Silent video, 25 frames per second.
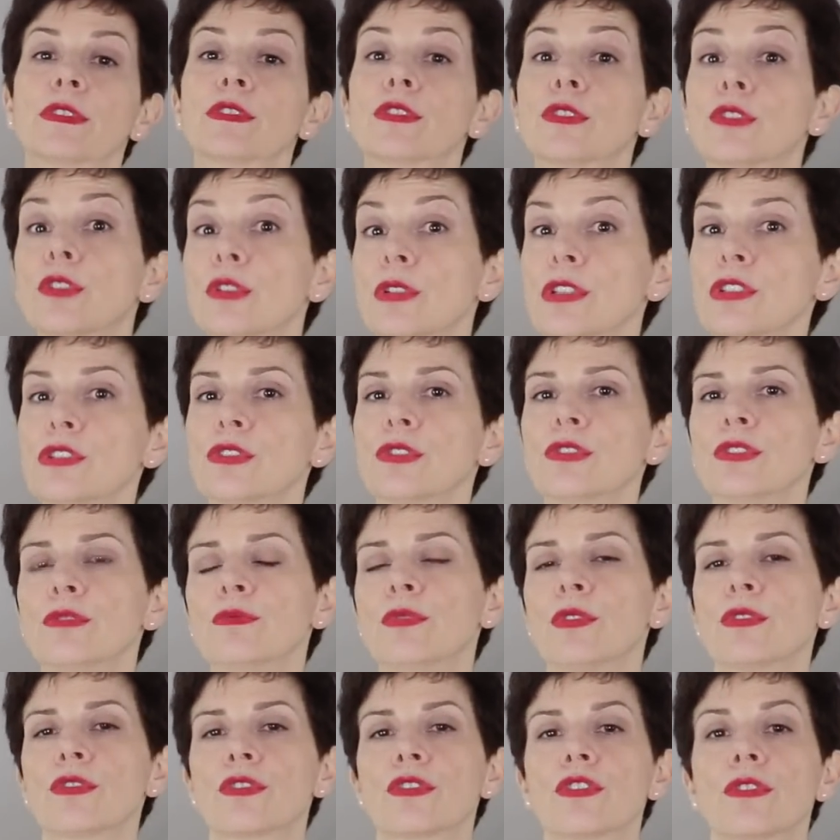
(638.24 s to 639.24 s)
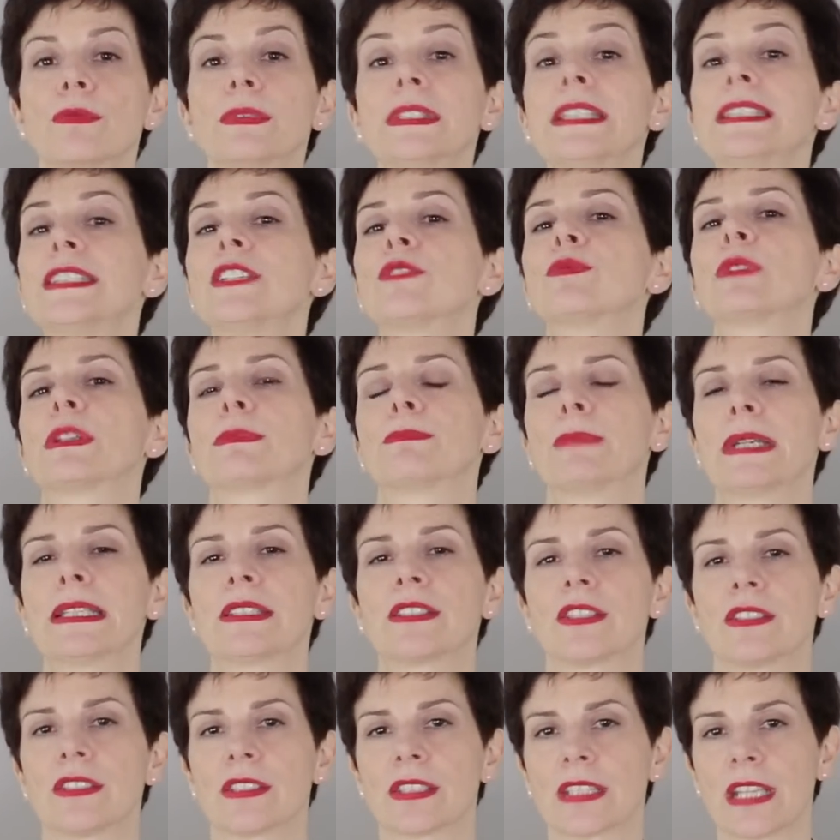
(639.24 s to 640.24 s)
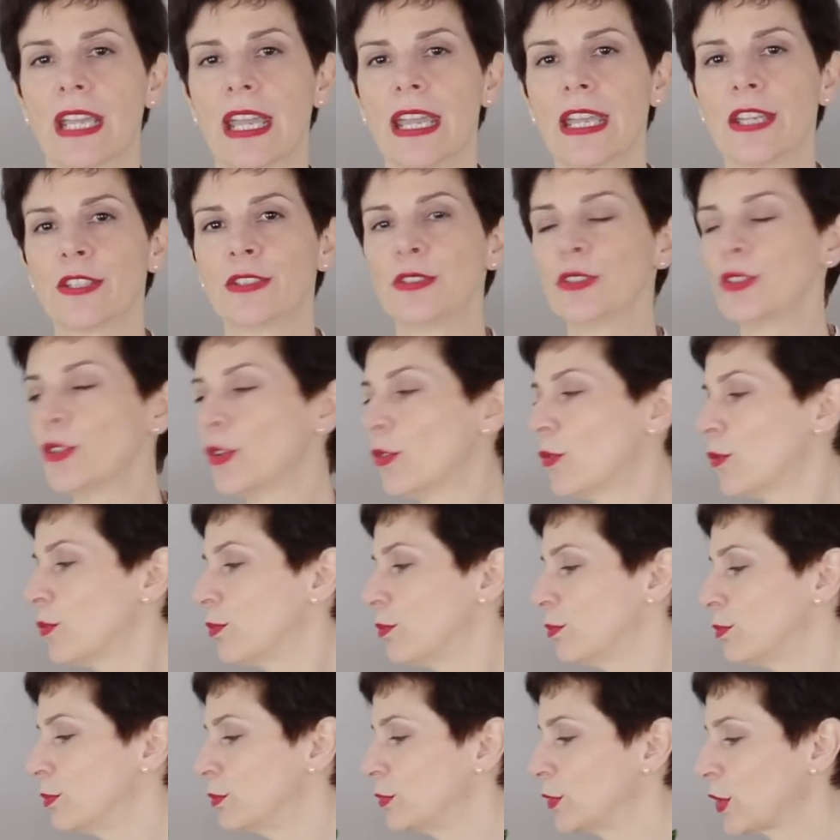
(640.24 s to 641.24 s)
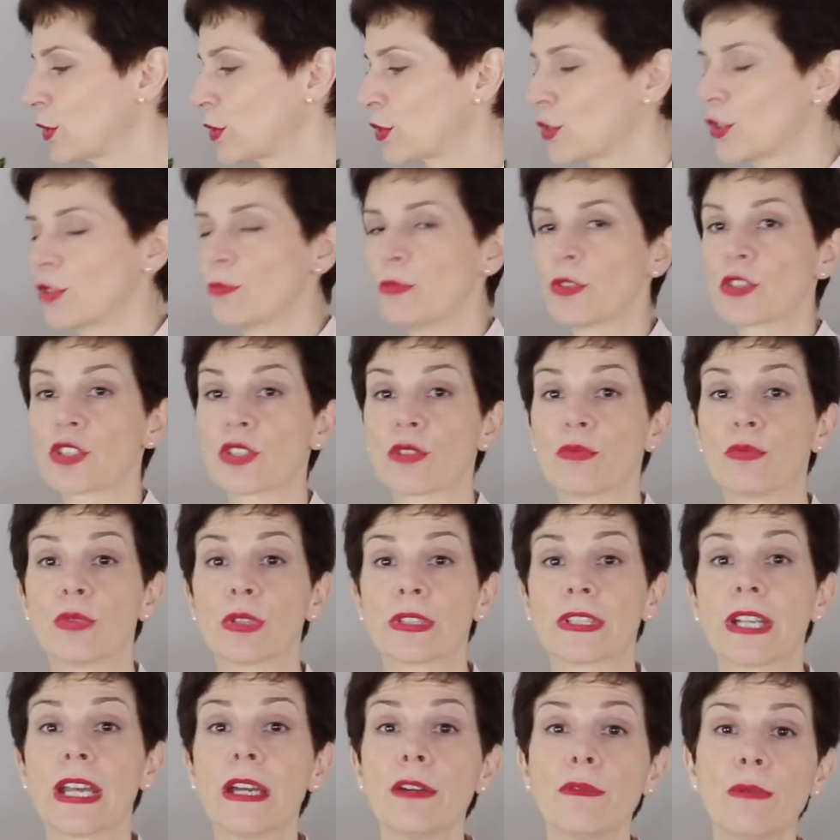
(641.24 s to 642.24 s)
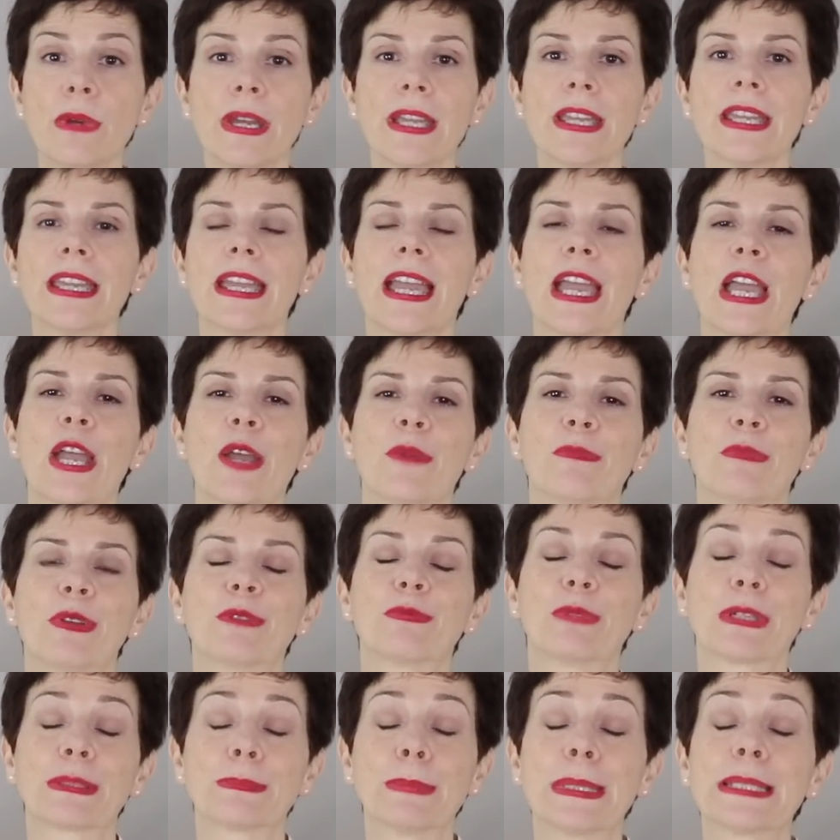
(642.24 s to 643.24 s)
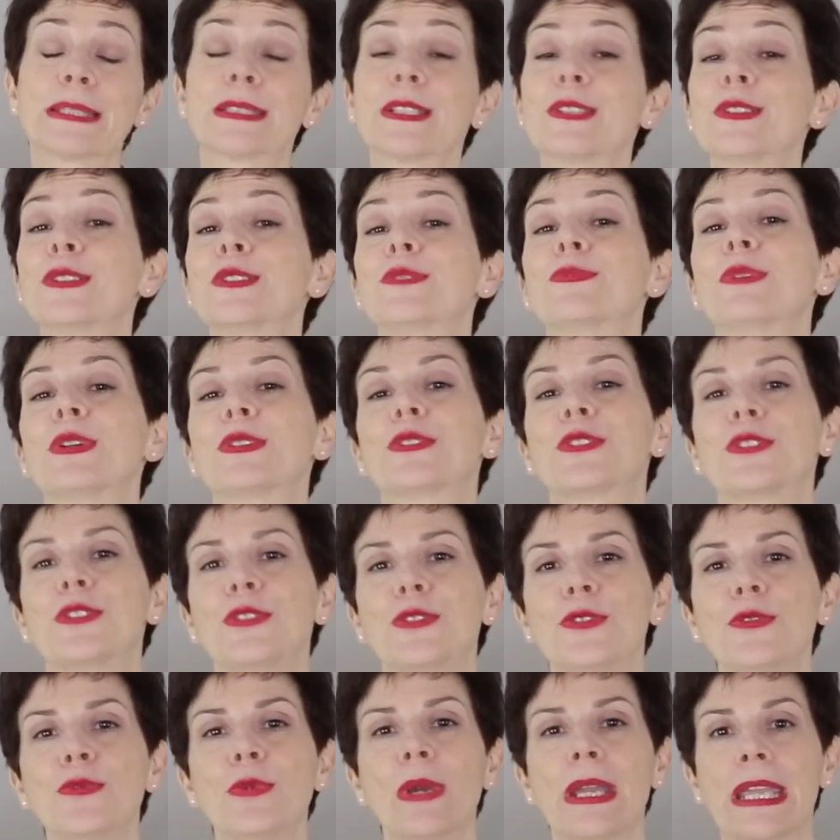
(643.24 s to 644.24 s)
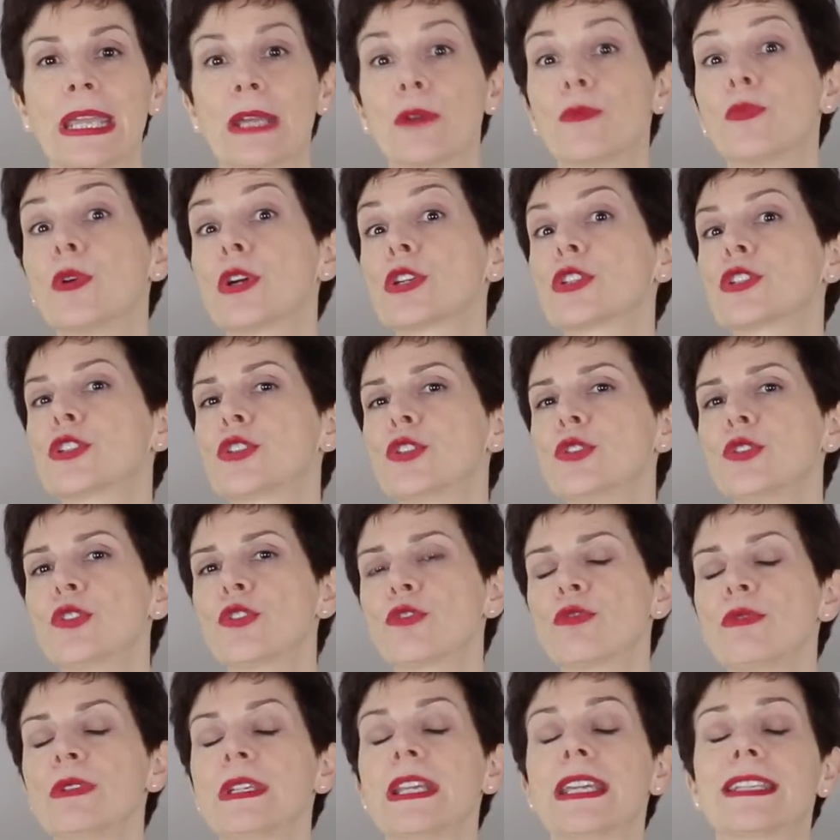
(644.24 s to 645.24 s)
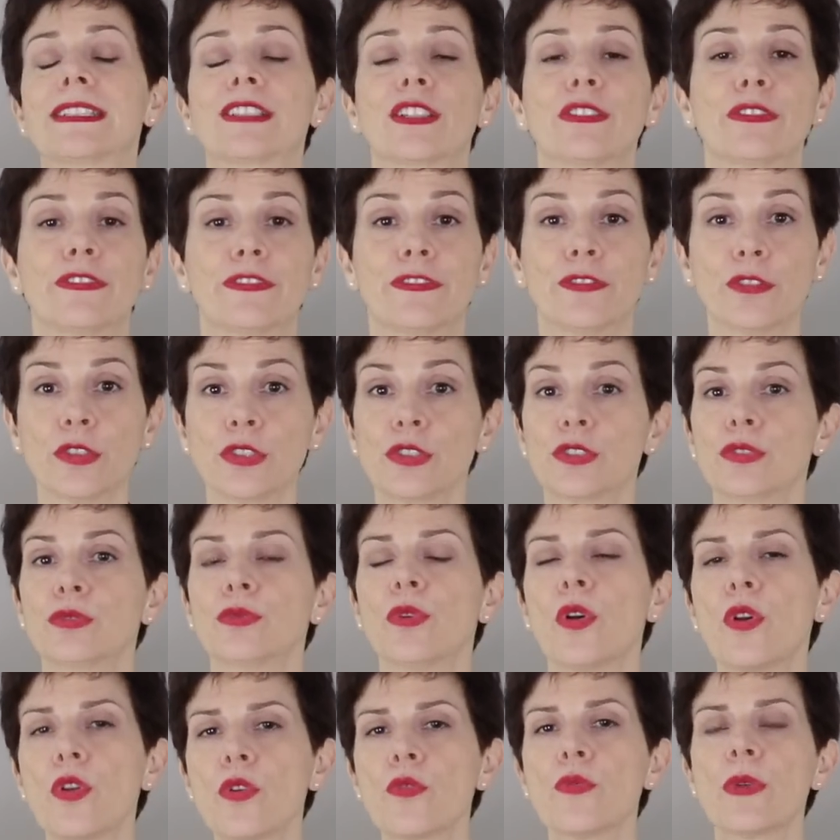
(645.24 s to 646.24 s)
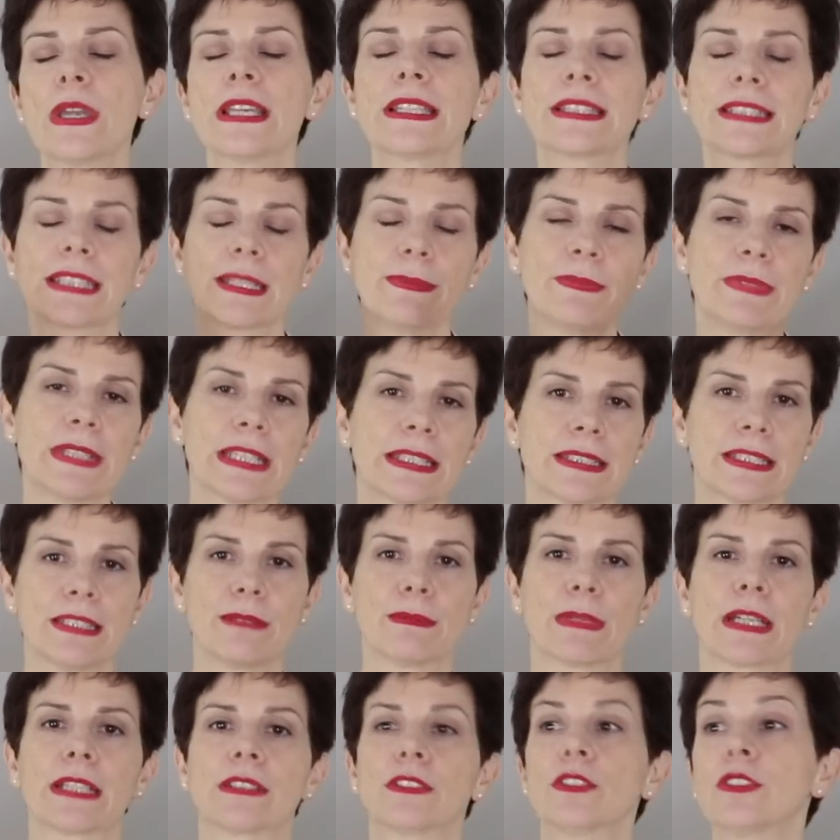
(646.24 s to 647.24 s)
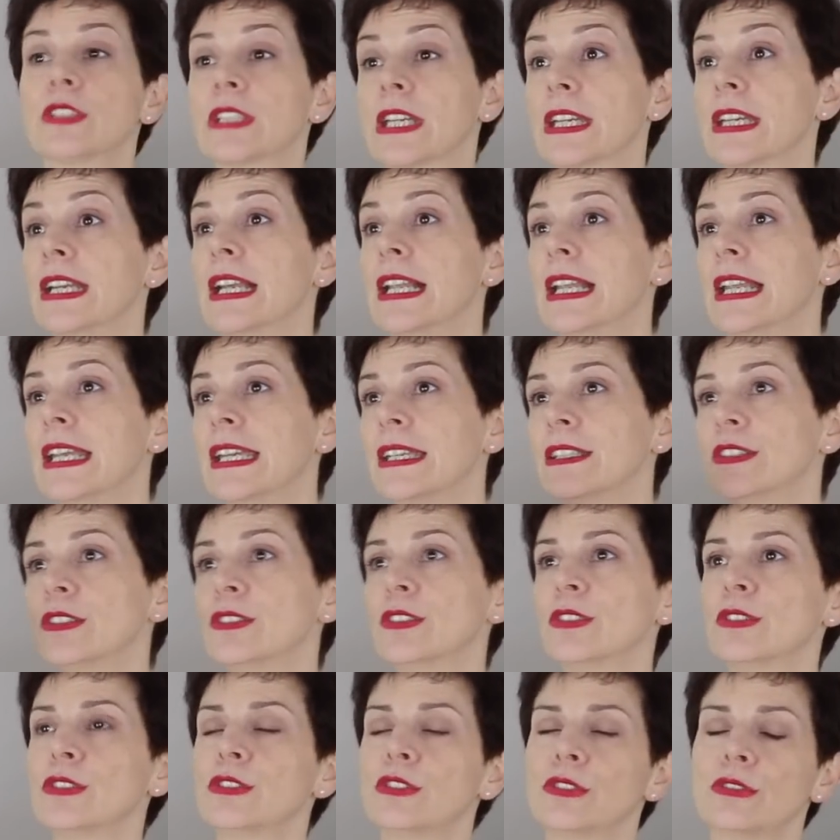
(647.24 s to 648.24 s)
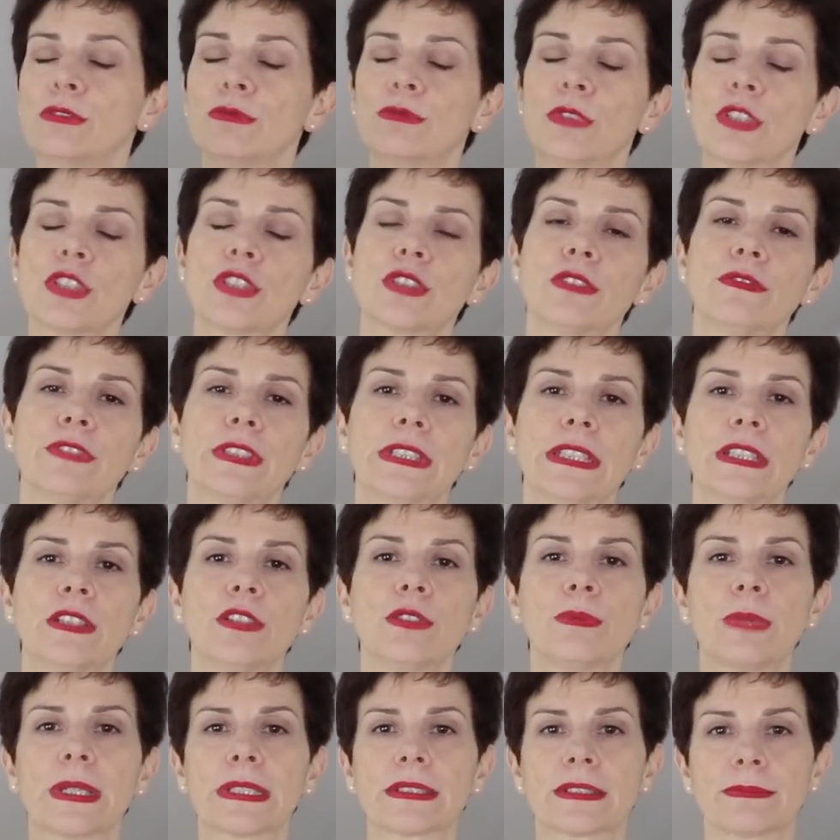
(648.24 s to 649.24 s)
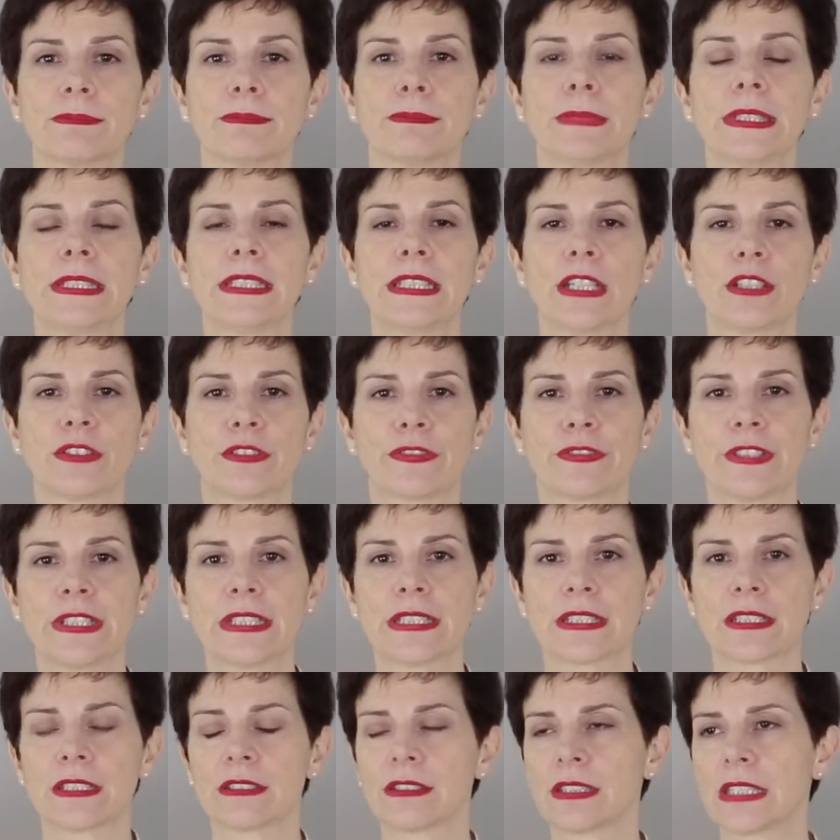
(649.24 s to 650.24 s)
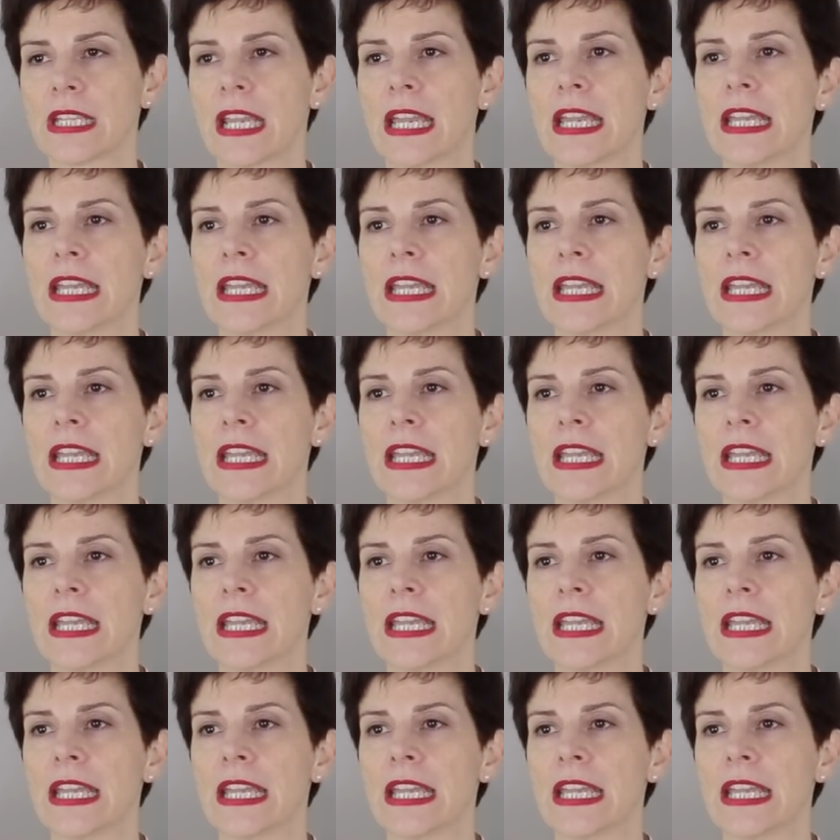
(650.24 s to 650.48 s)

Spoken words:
but go into your wardrobe, this is what matters. You know, not so much what I wear, but what matters is what you wear, what you create for you. Always keep that in mind. Okay, you know, you watch a video about many outfits, and